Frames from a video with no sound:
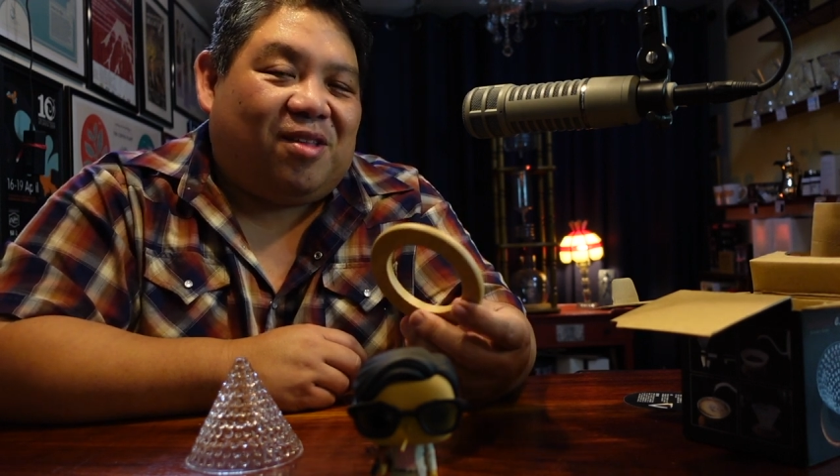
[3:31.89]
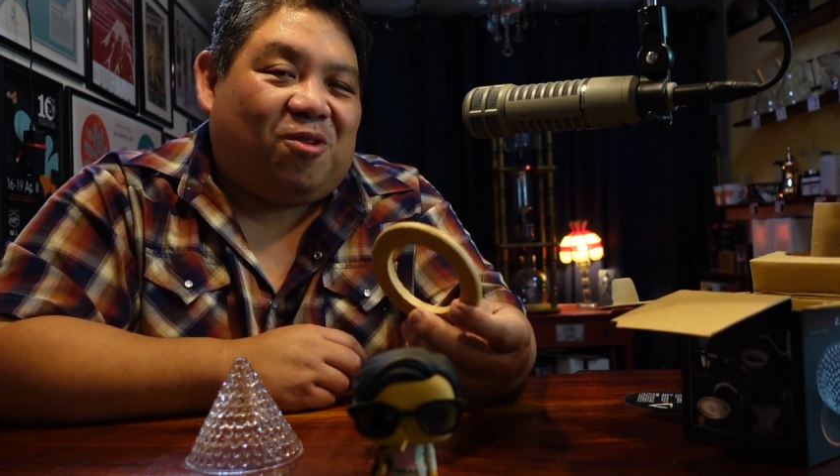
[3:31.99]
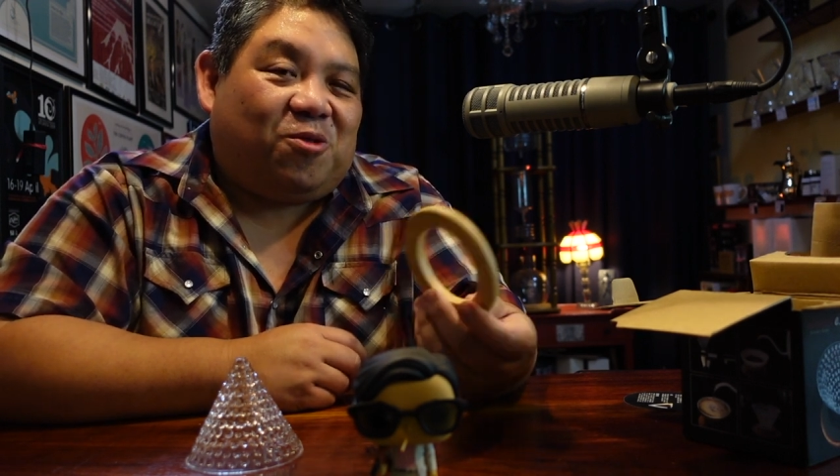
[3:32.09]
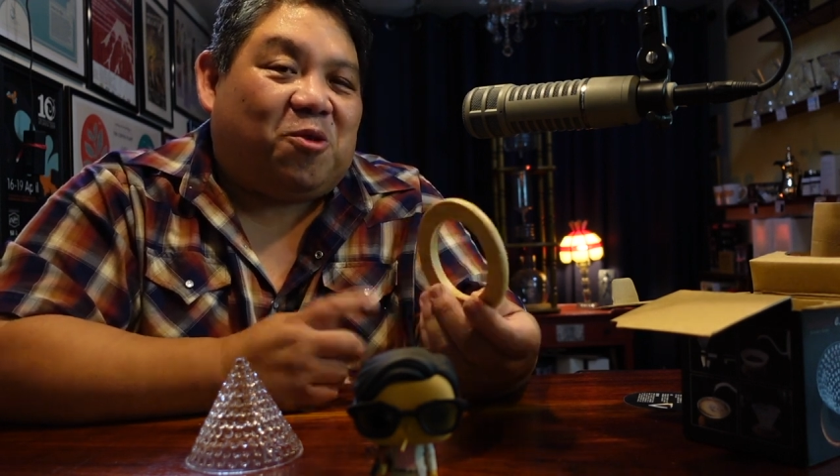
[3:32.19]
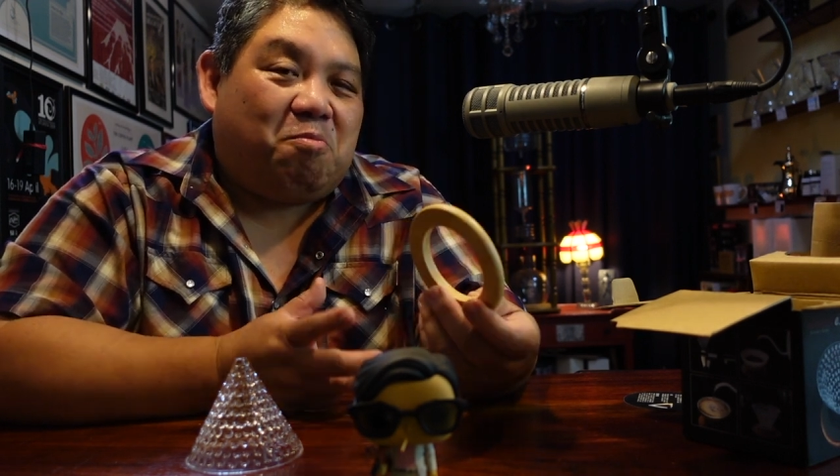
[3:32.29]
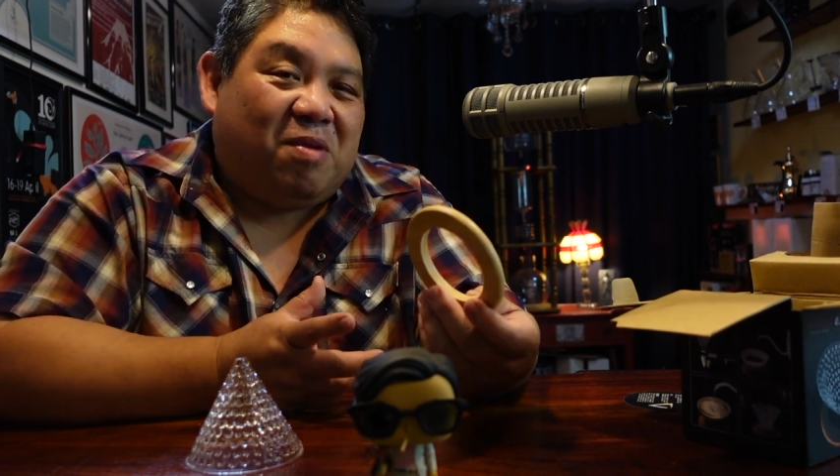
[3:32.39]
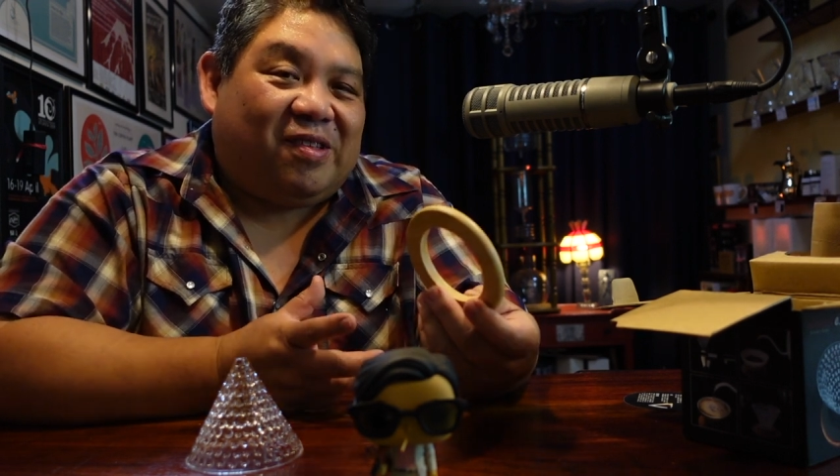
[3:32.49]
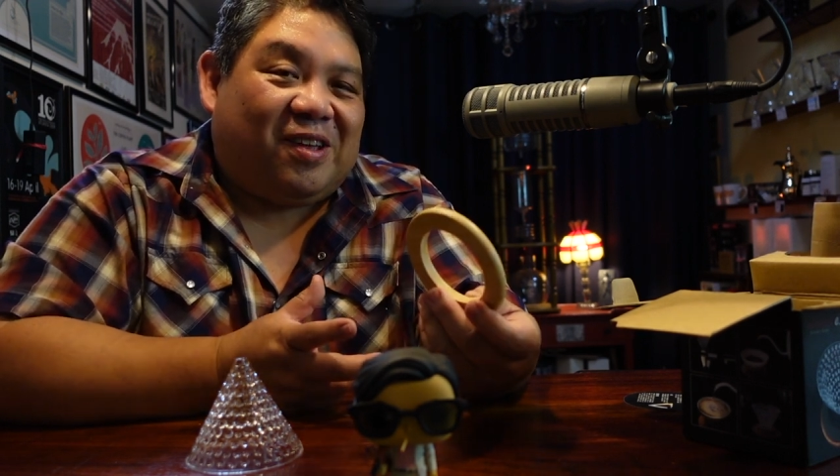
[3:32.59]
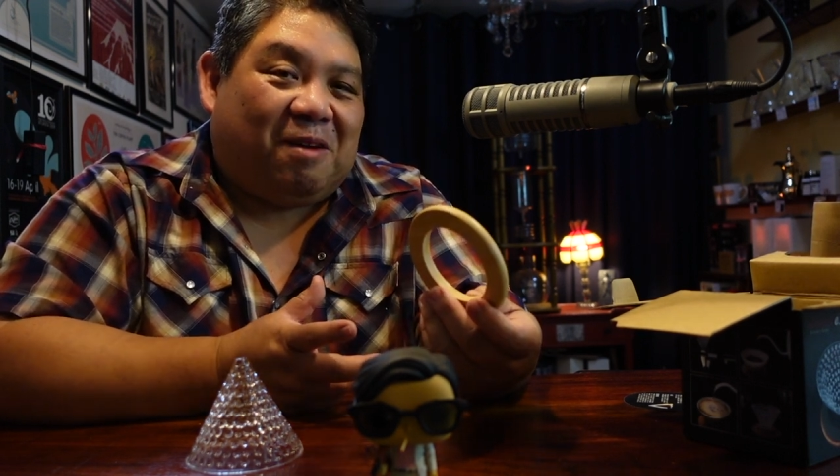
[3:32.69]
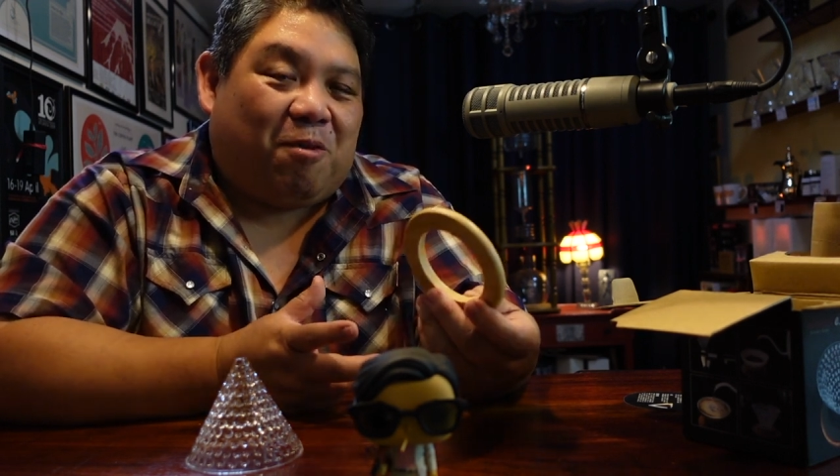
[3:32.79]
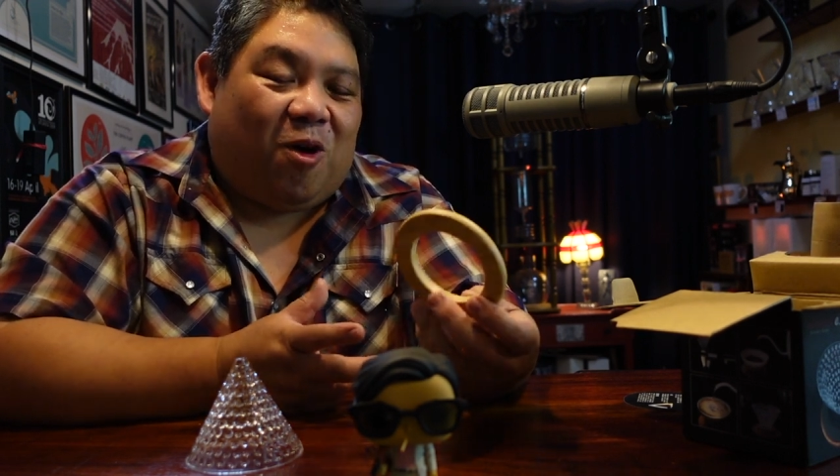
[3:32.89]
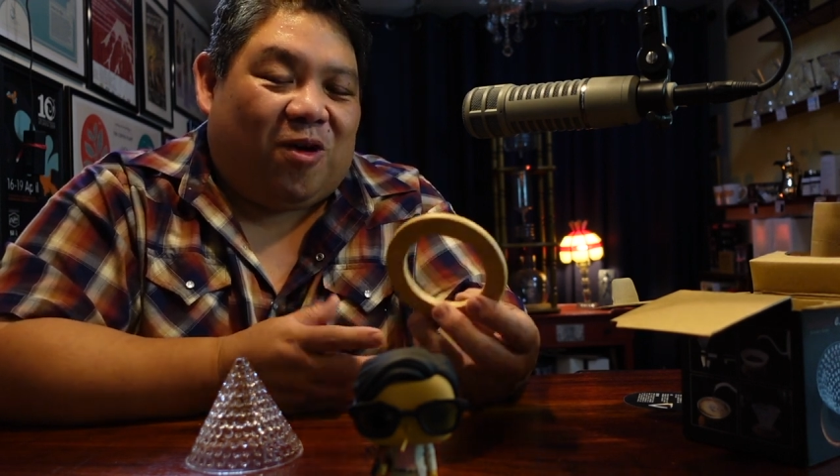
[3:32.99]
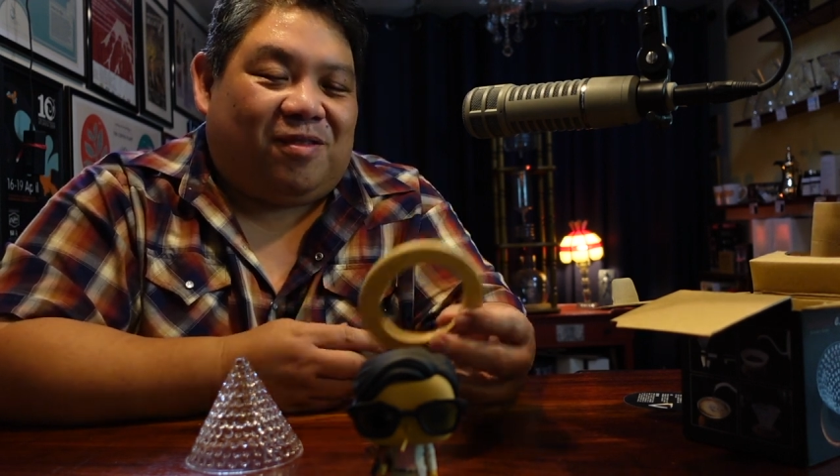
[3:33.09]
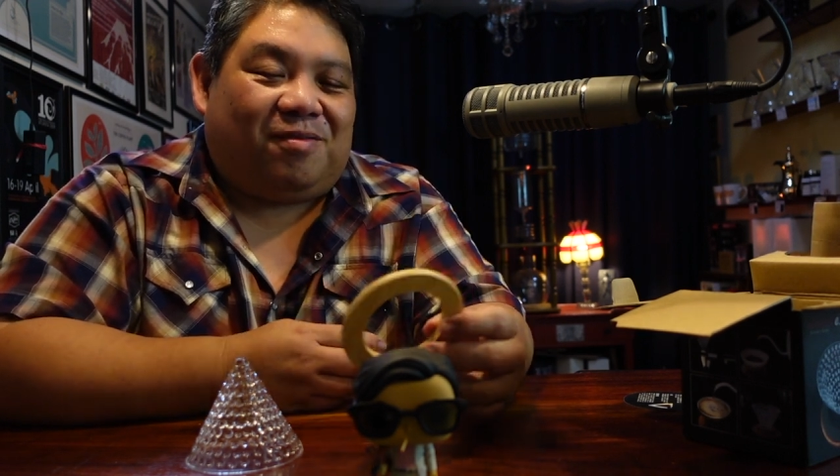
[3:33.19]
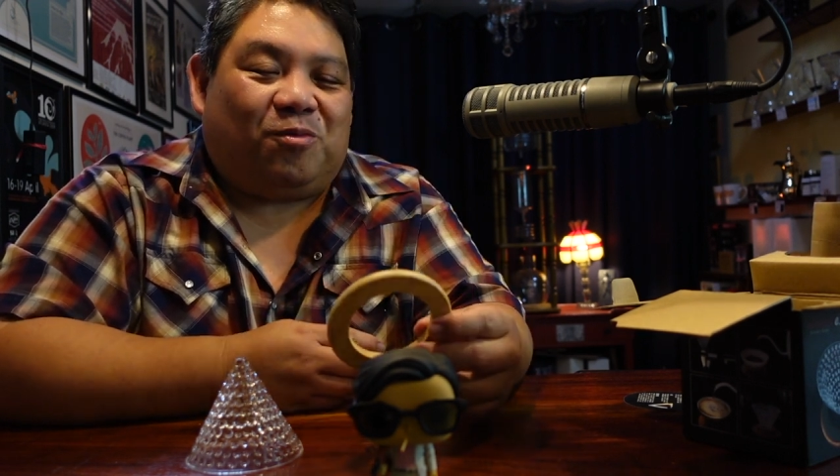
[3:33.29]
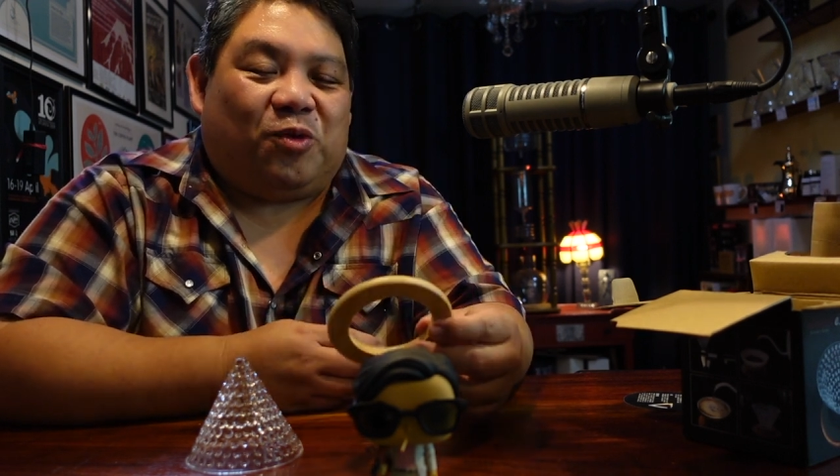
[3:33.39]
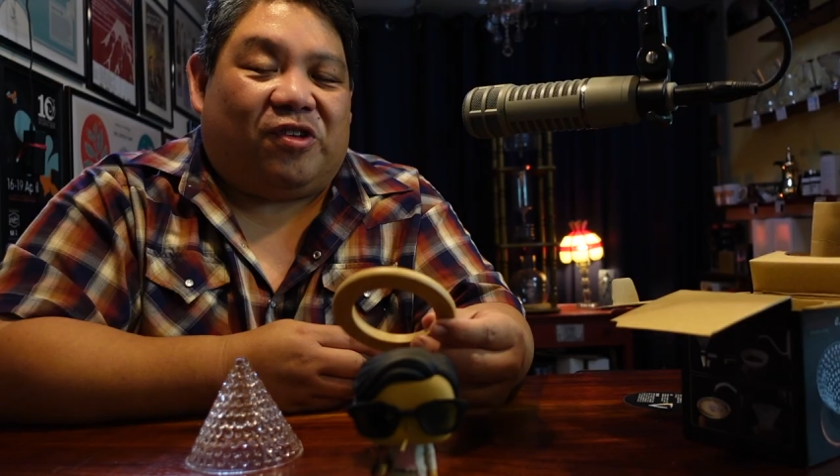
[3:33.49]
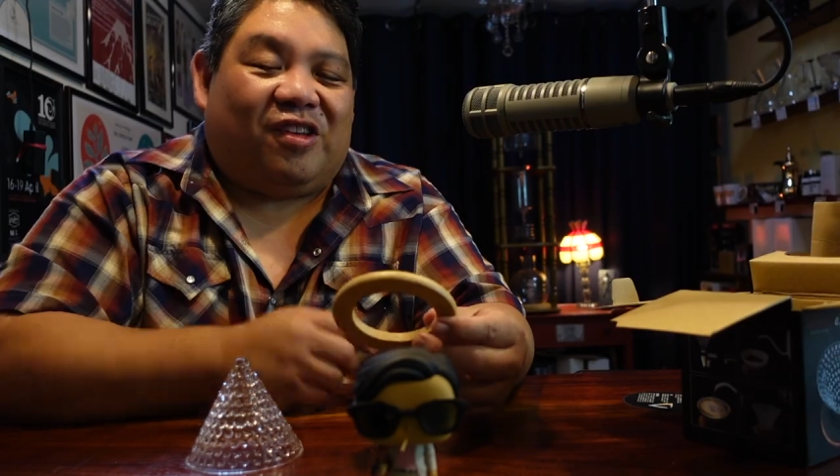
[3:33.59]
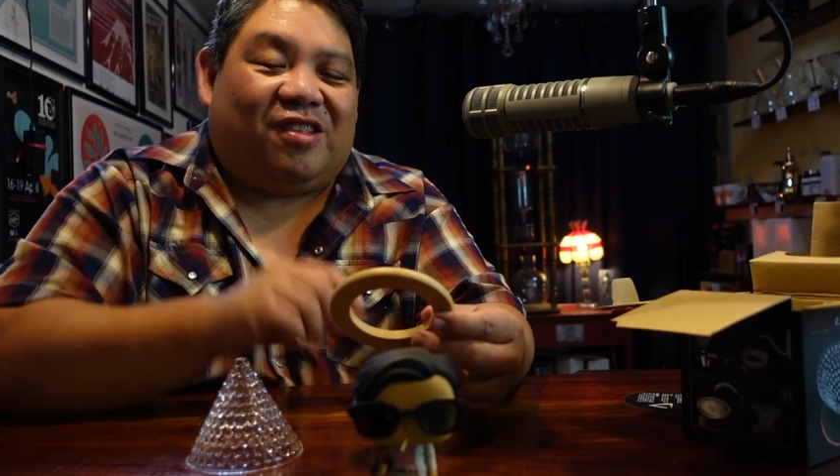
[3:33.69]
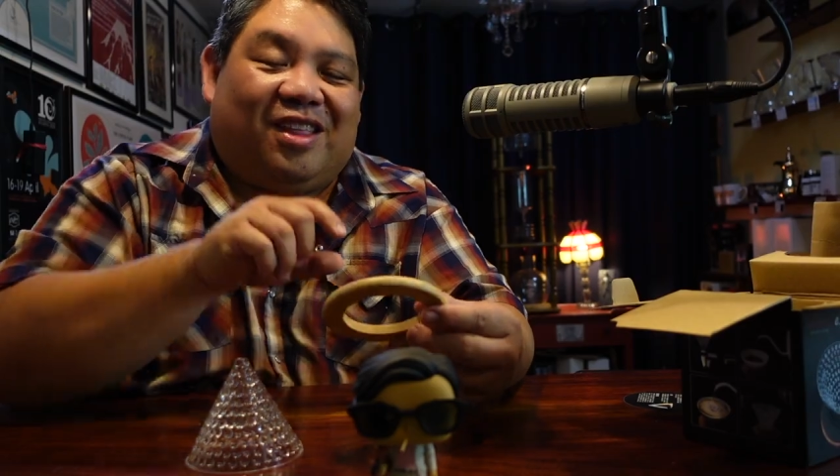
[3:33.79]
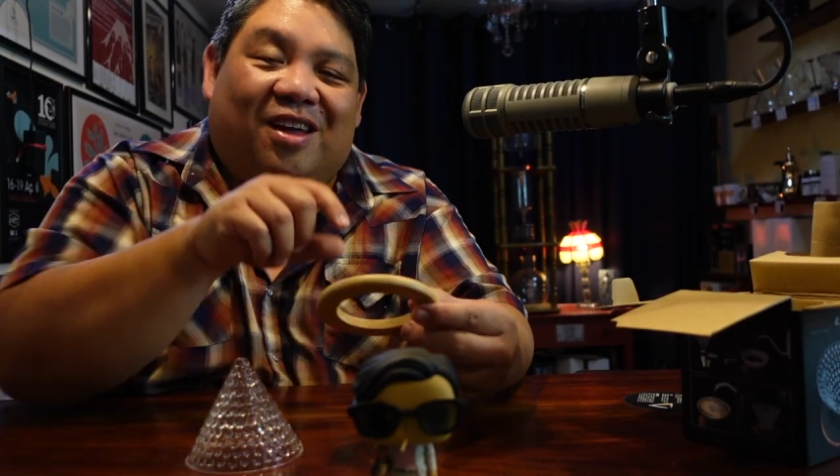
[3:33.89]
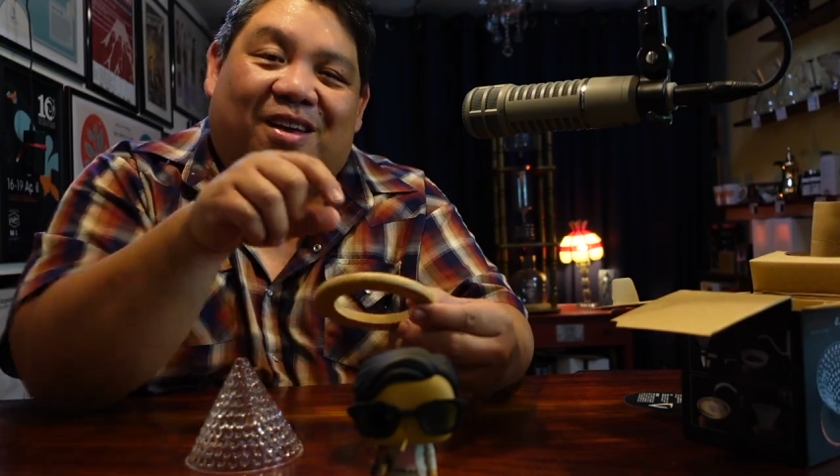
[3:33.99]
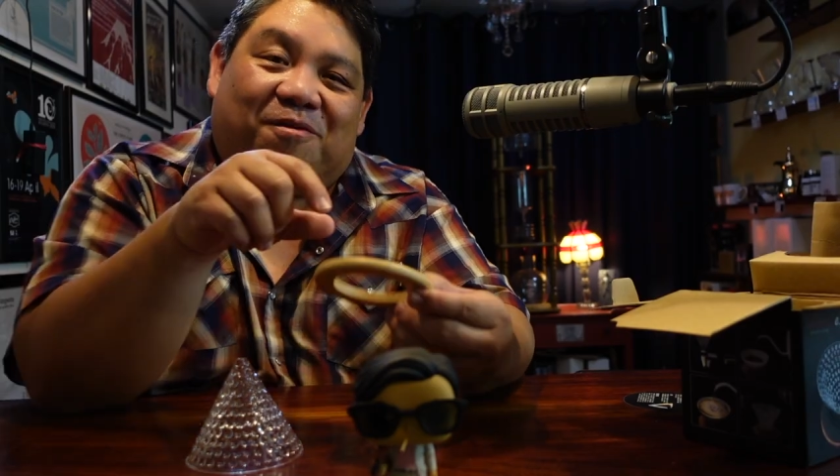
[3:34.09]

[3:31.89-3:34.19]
it's also missing a part, which is the